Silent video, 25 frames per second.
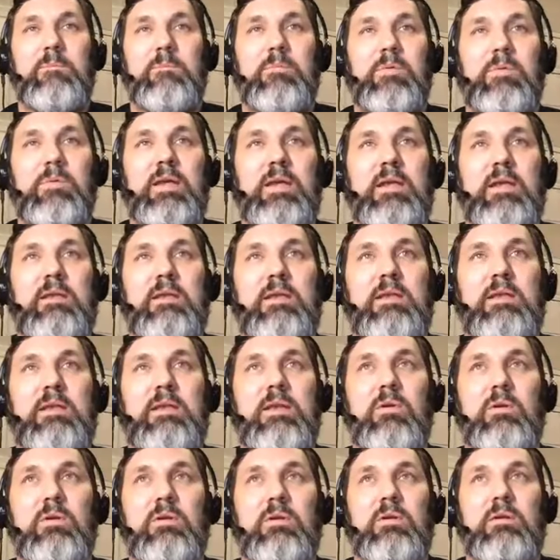I'm playing
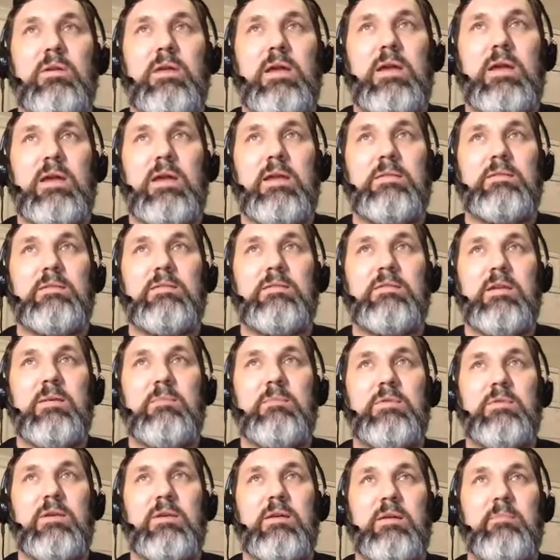network guy at the
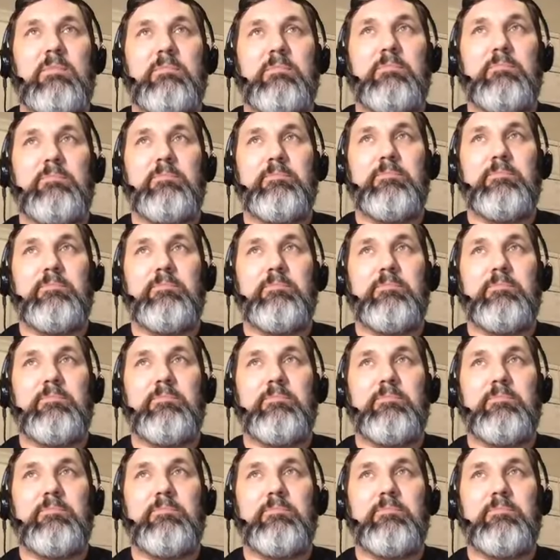same time.